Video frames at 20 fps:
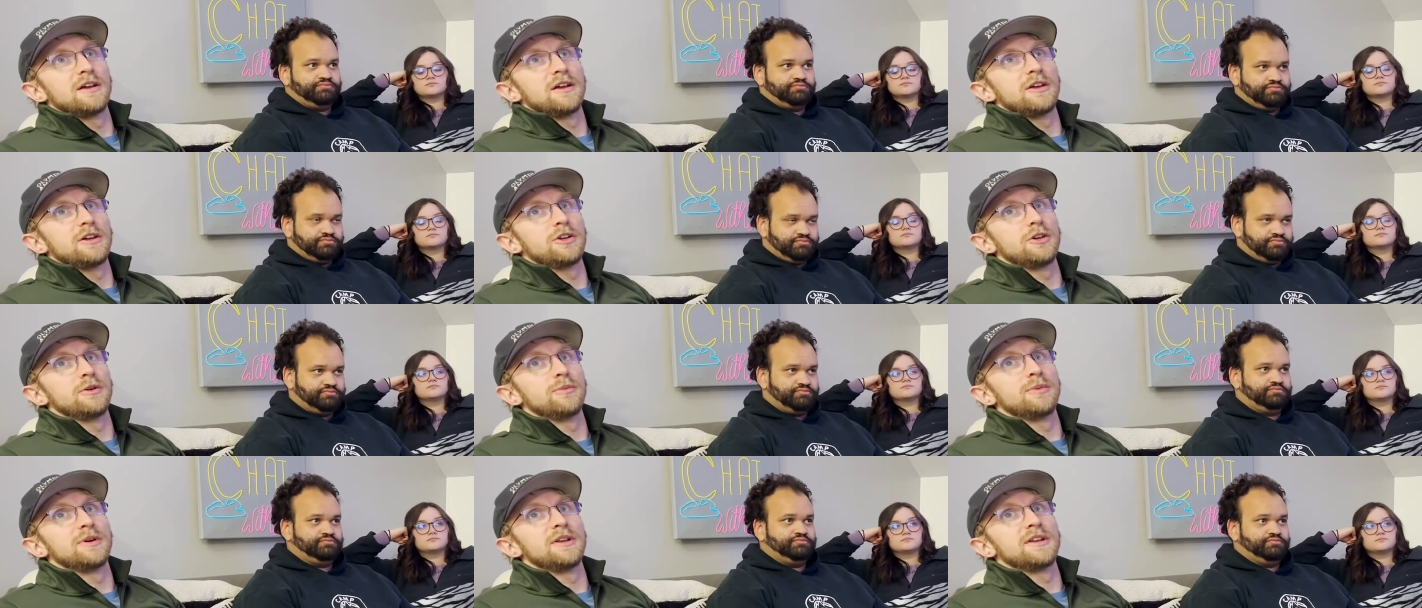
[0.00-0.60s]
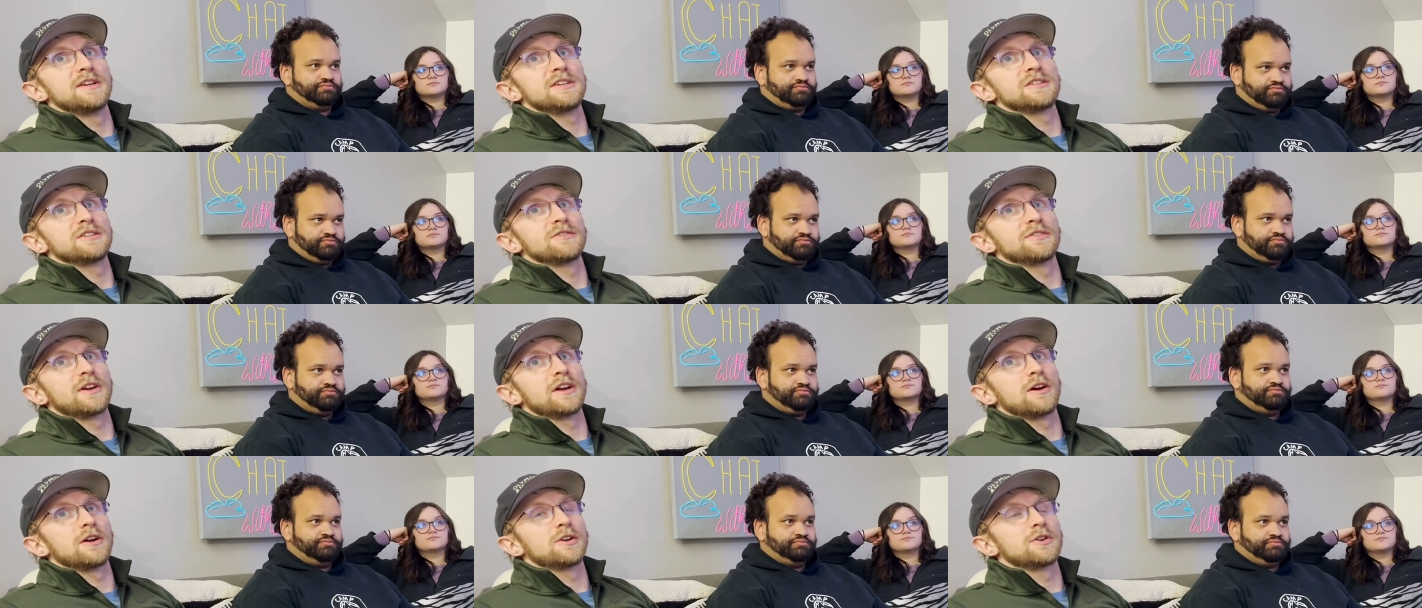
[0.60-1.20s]
Speaker 1: humanness of
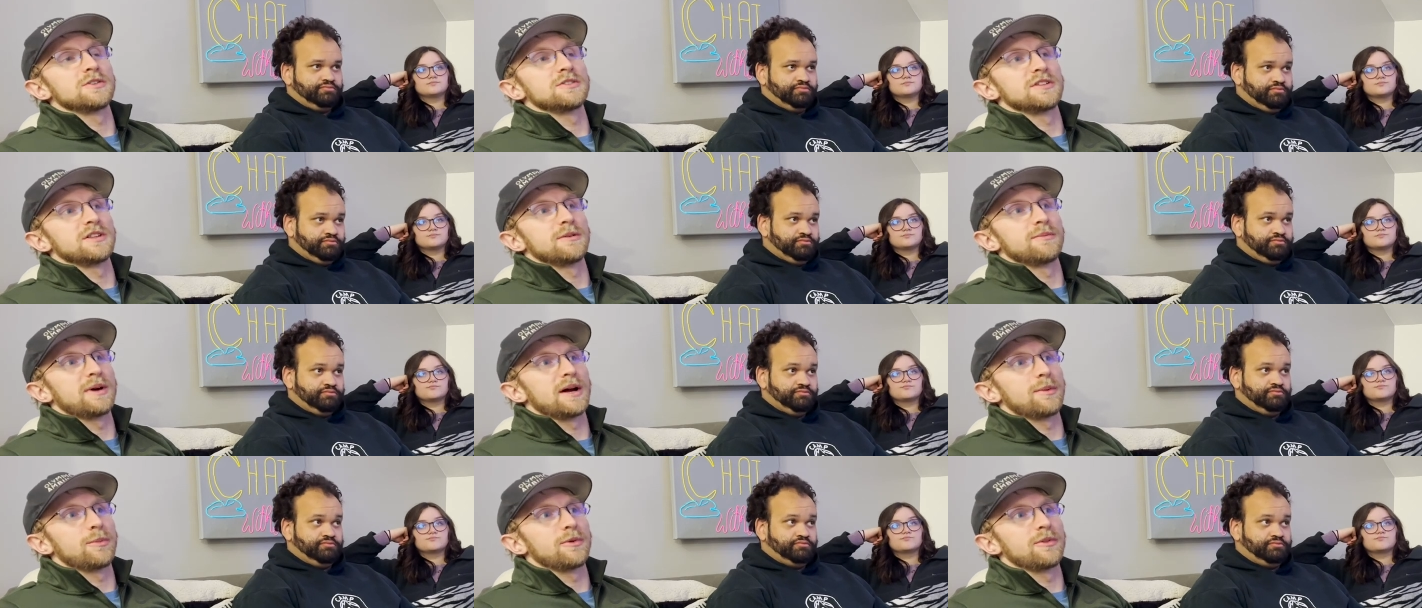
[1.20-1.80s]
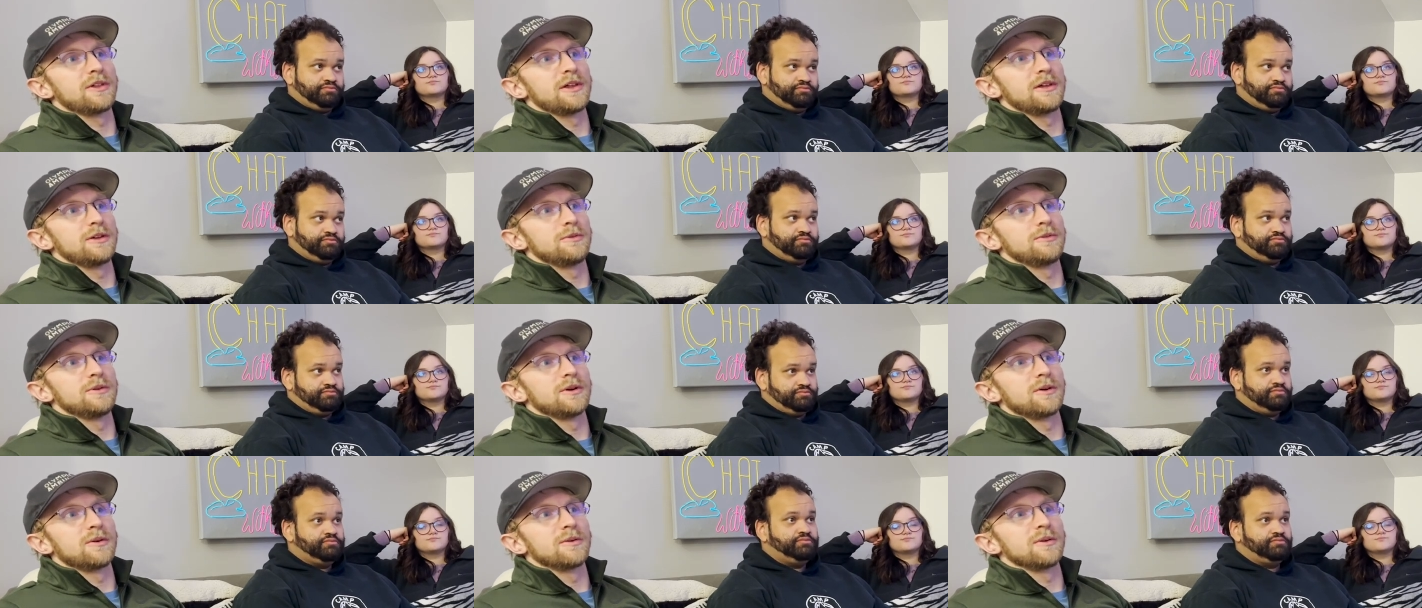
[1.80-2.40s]
characters in the Bible that you
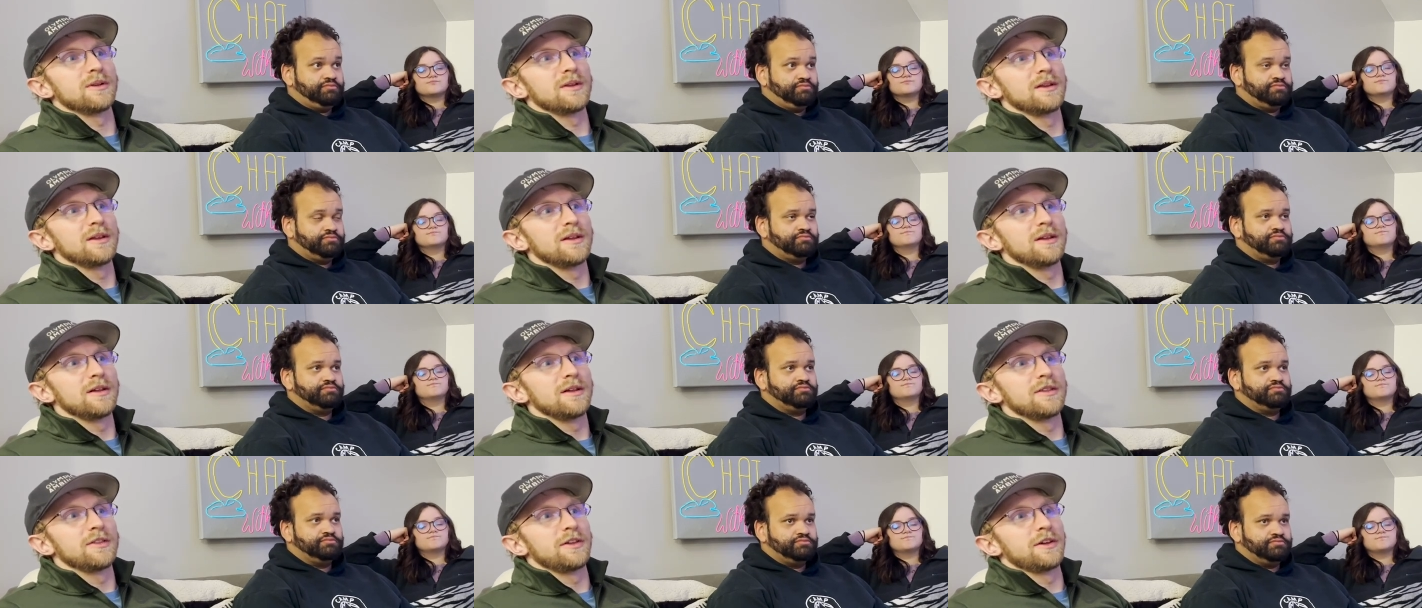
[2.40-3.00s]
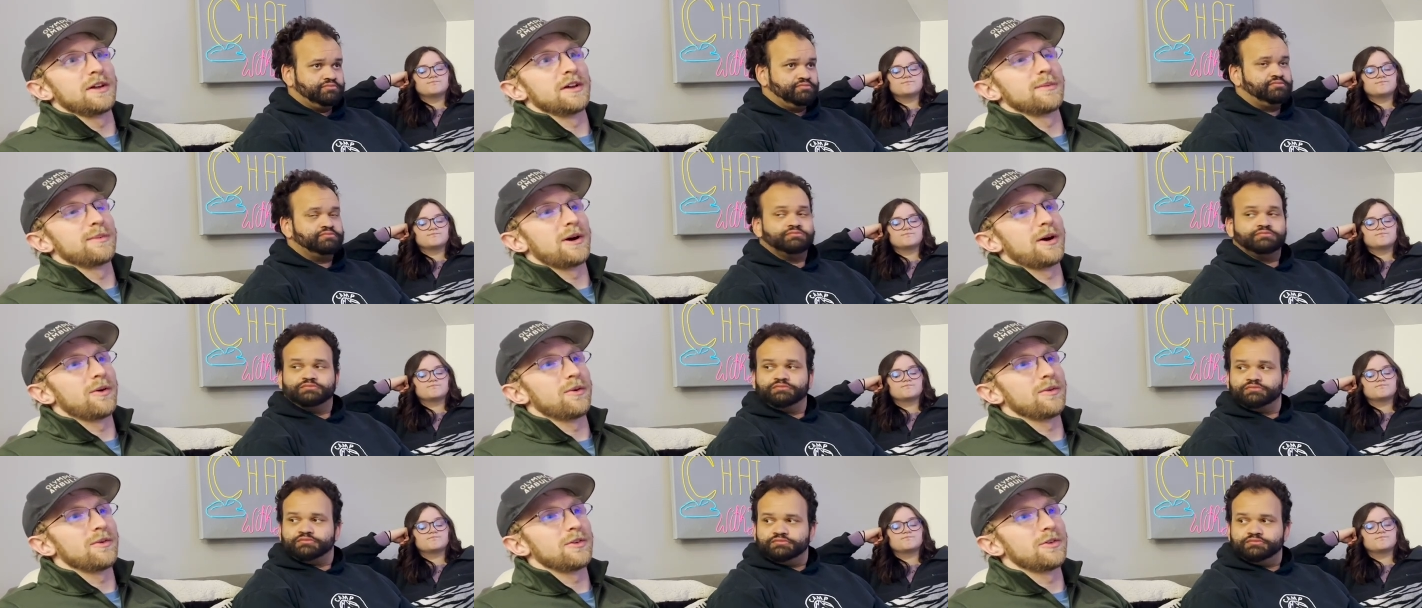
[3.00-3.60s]
don't think
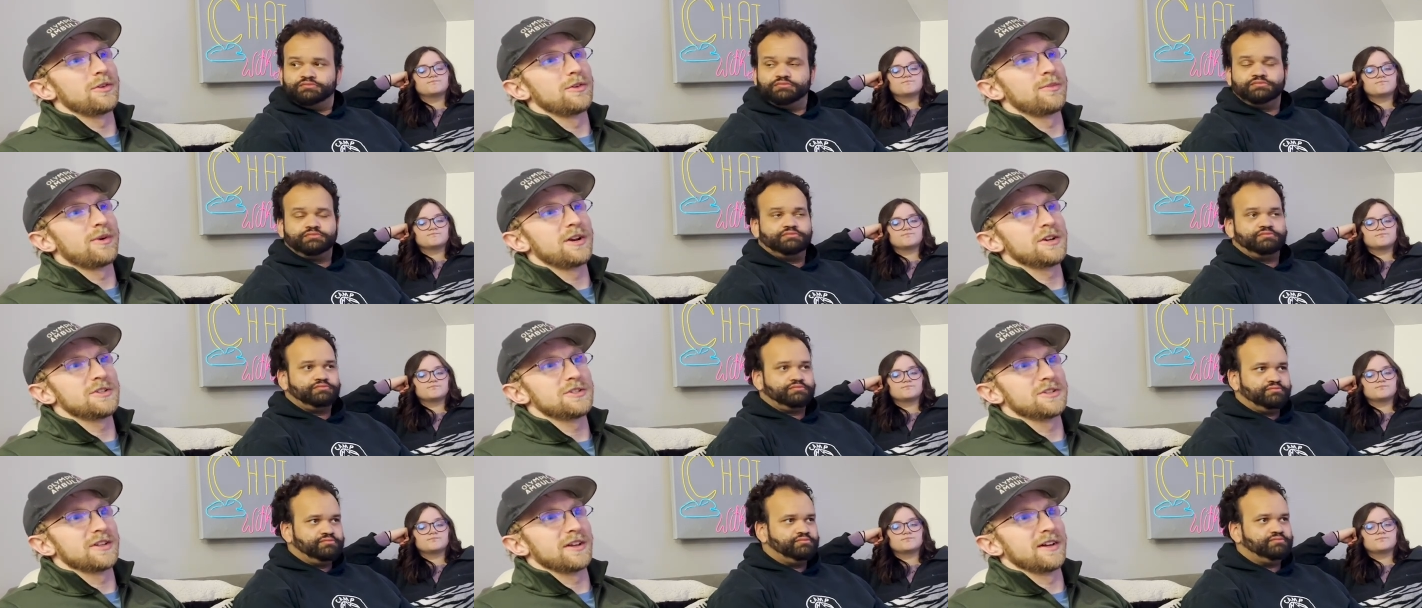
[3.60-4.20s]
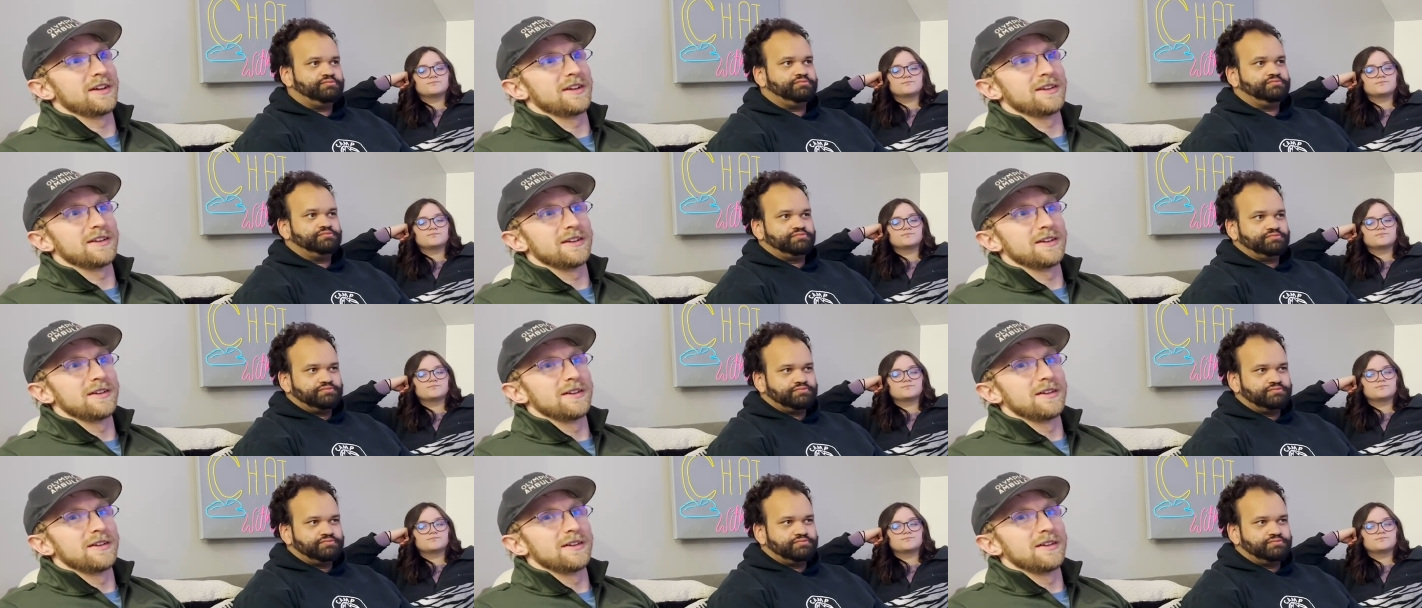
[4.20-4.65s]
about too mm. much. Like yeah.